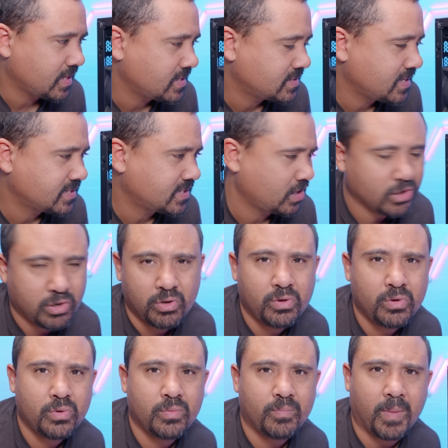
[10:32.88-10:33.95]
is there's a
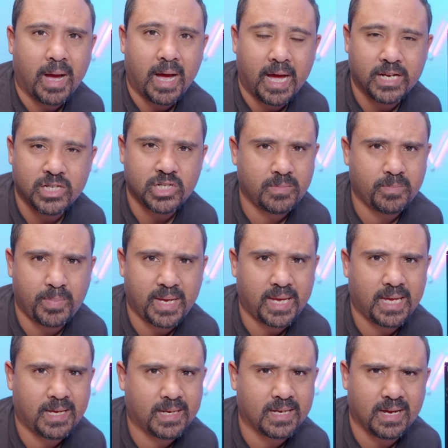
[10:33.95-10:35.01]
new RGB